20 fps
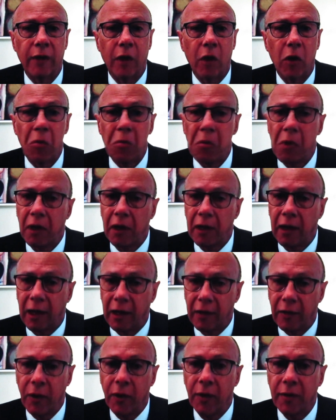So
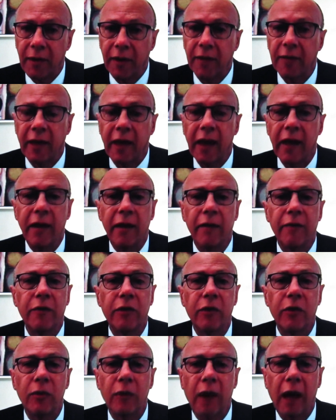although, as I say,
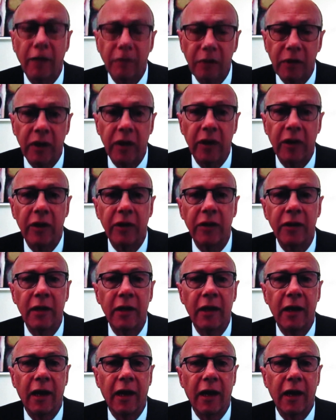if you haven't heard
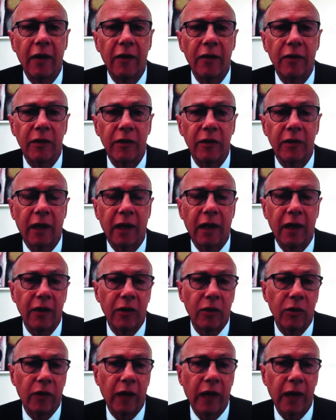that
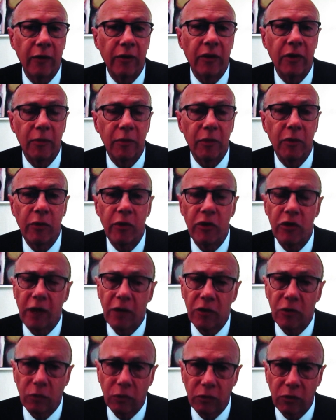your care is going to be
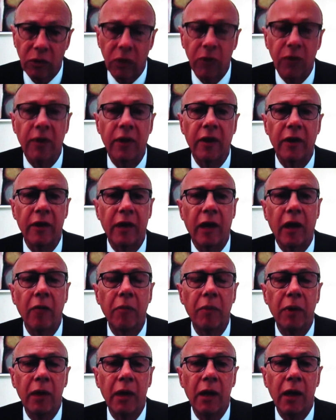rescheduled, do turn
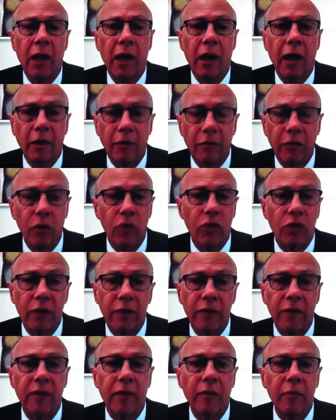up.
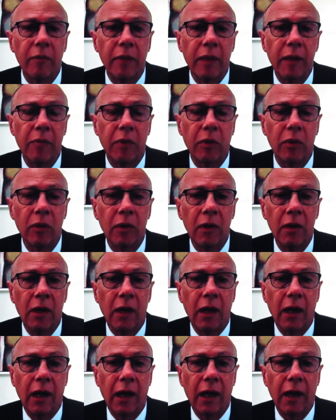Unfortunately, for some people,
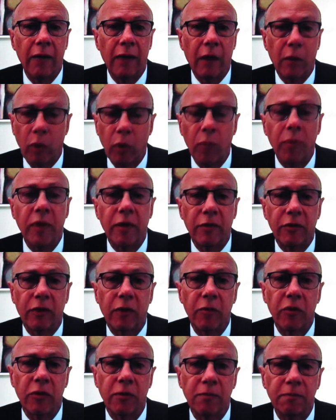there will be
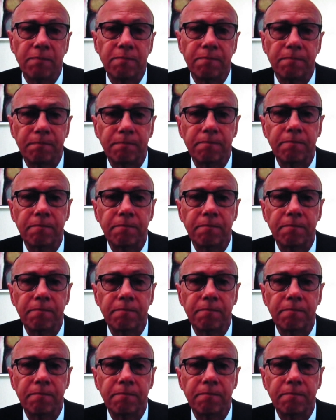disruption.